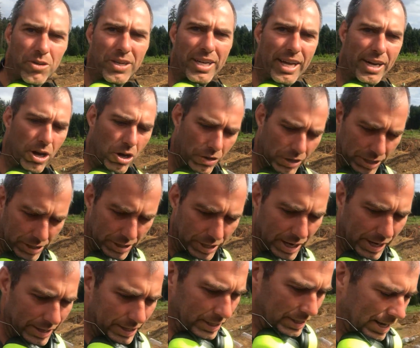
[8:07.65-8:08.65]
to get all this done
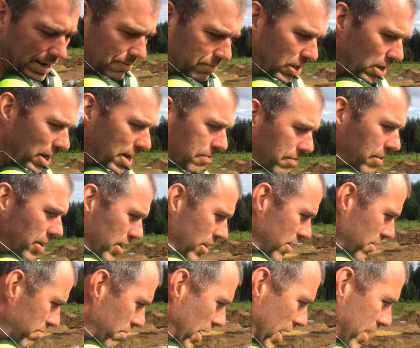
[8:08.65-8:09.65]
at the same time.
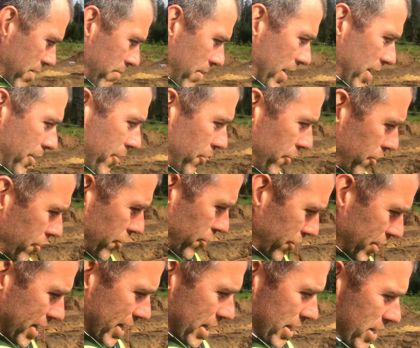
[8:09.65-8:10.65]
My third
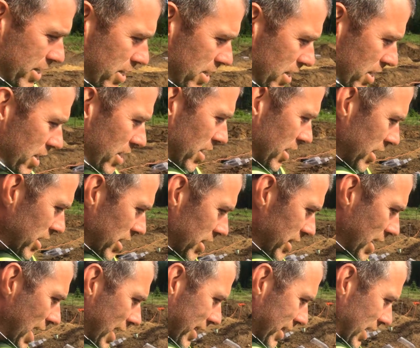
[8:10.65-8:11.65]
hernia is
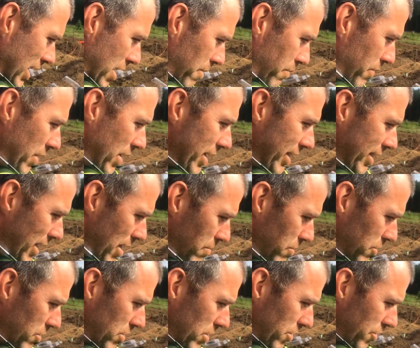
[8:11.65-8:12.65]
acting up. I had a
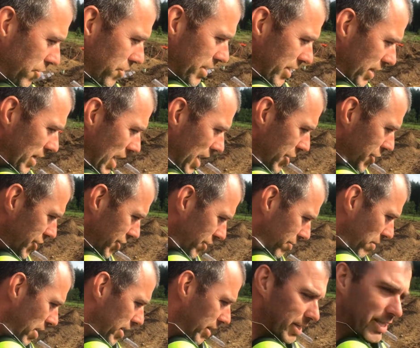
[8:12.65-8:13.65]
double hernia last year
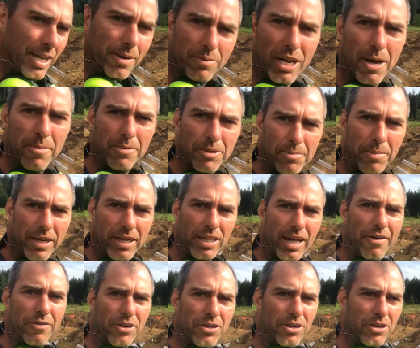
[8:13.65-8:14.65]
right at the same time as my
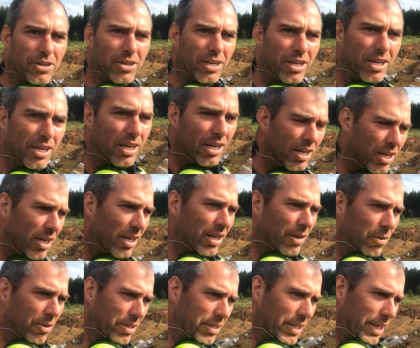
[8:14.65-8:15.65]
clavicle.
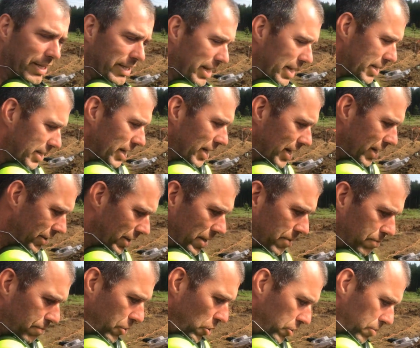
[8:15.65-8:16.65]
Well, 6 days later I
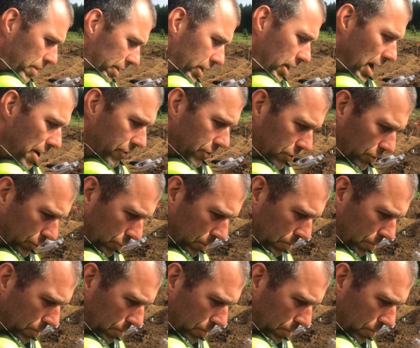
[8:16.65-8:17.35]
broke my clavicle in 3